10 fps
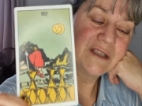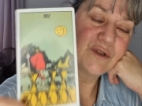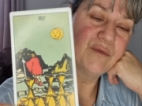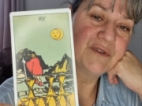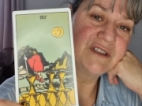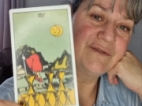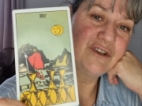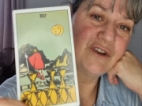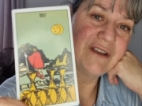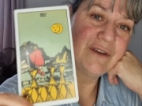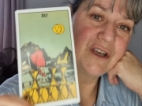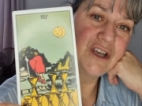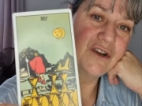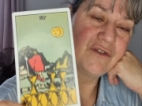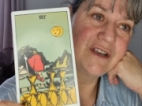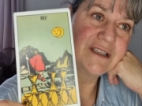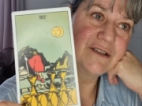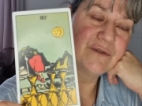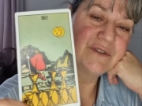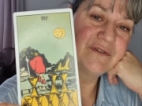It's almost as if you're not even
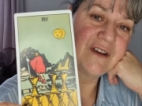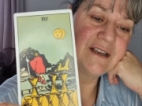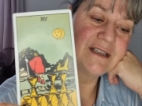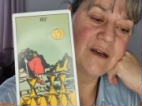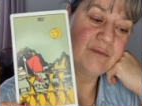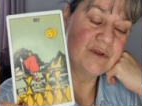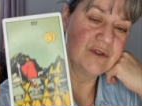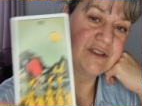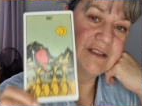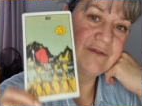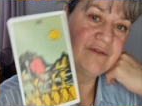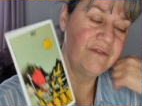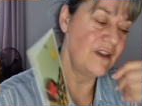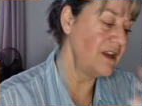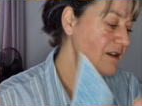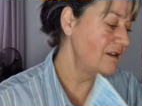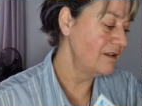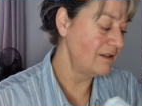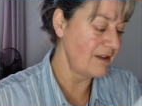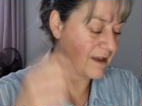curious enough to find out because there's fear
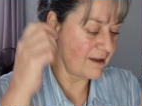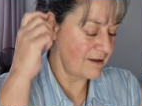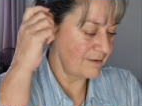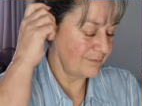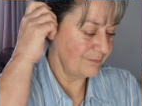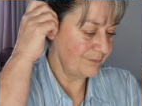there.